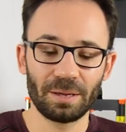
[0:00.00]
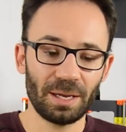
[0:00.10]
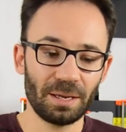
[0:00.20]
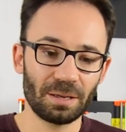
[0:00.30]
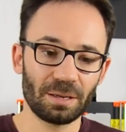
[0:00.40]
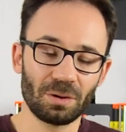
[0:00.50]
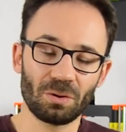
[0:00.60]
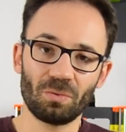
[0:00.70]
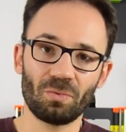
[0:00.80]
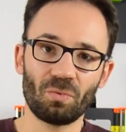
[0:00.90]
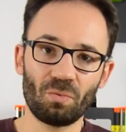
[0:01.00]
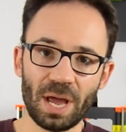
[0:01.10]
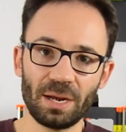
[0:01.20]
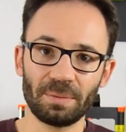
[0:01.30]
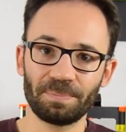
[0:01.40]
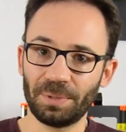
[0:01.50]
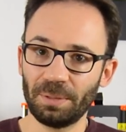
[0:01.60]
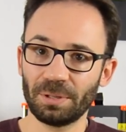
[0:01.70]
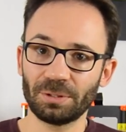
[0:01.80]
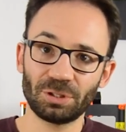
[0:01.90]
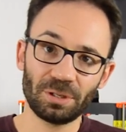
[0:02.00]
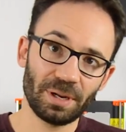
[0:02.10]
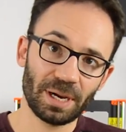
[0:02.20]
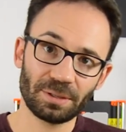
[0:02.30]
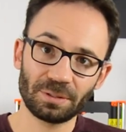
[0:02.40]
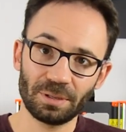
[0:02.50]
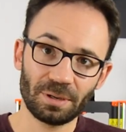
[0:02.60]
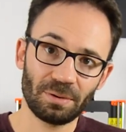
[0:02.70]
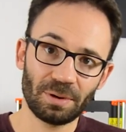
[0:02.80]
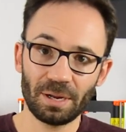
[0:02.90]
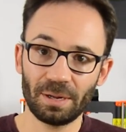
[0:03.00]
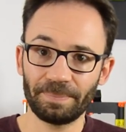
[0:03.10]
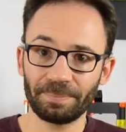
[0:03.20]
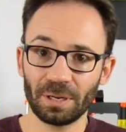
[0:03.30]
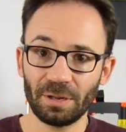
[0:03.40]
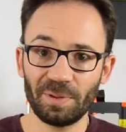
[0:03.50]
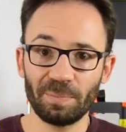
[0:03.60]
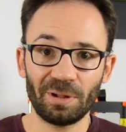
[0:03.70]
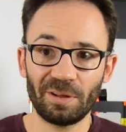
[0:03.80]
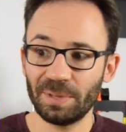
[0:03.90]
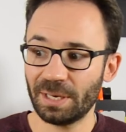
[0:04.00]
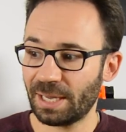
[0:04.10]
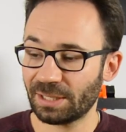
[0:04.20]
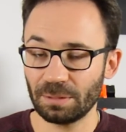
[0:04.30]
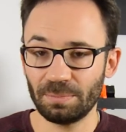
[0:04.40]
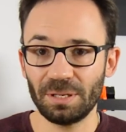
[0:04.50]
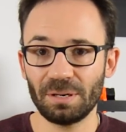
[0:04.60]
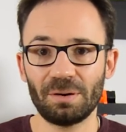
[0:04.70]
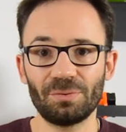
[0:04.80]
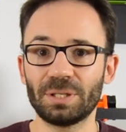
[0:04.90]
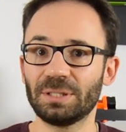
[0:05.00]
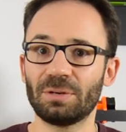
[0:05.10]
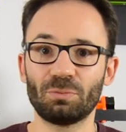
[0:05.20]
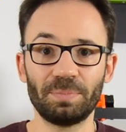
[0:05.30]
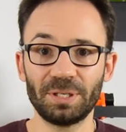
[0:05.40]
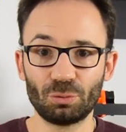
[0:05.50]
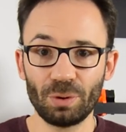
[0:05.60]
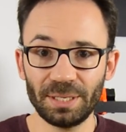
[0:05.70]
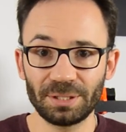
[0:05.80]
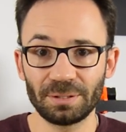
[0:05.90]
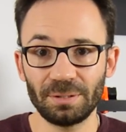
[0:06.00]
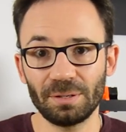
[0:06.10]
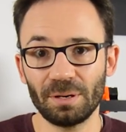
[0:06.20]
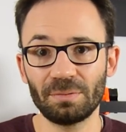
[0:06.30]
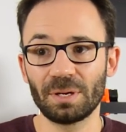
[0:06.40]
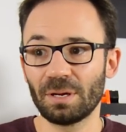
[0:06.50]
And when people saw that, you know, a lot of people have been asking me, oh, that would be great, you know,